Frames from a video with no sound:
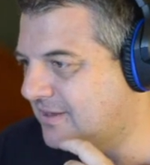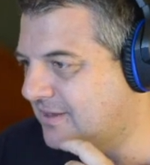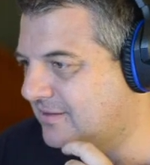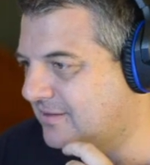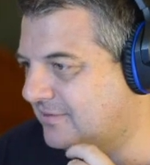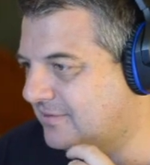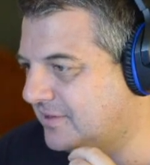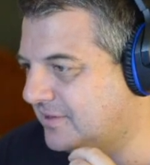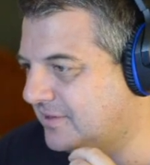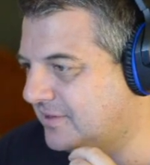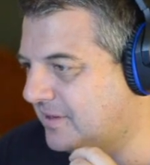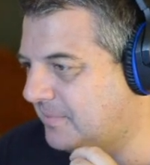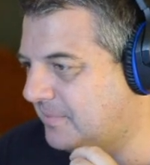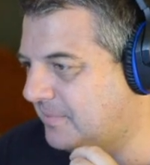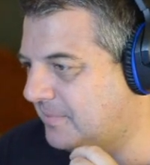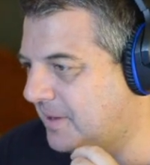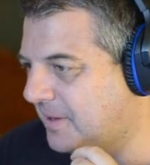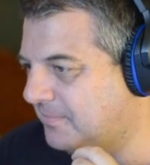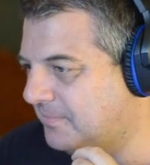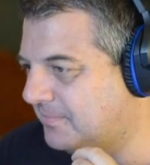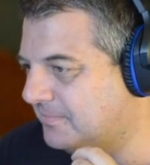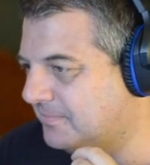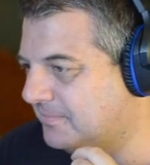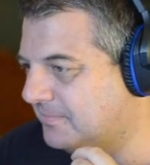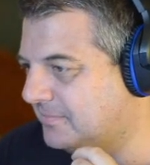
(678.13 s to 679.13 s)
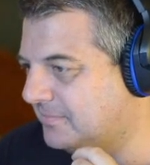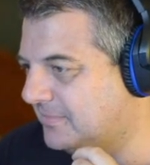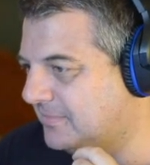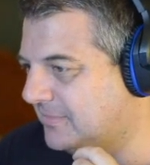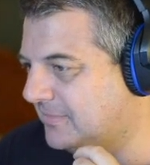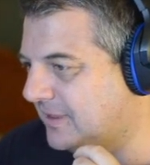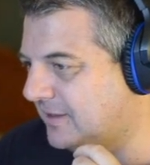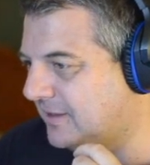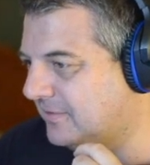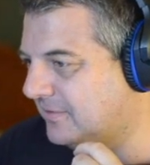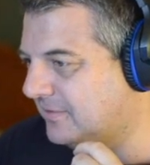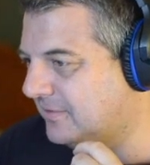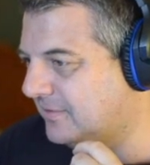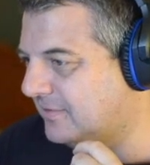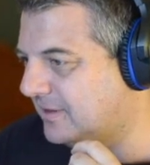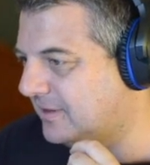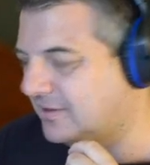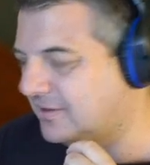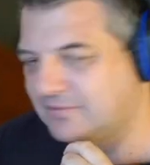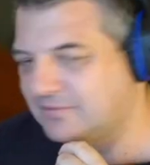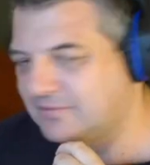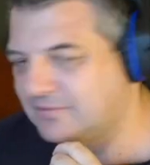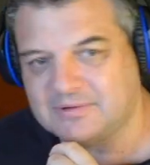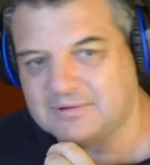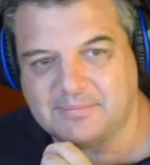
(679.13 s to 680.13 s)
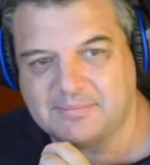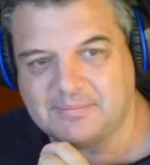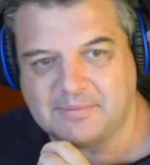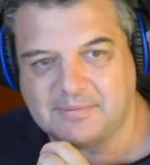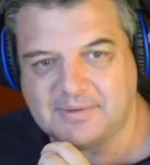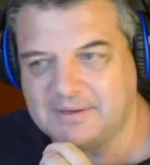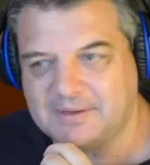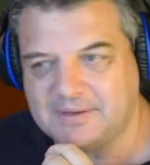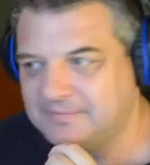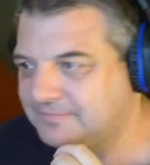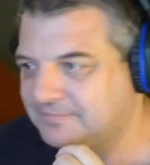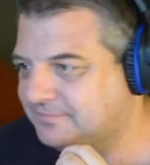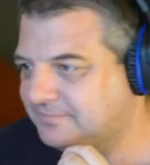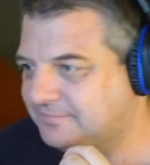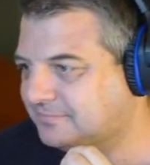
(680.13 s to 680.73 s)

It's going to come up. Yeah, it looks like it will come up there.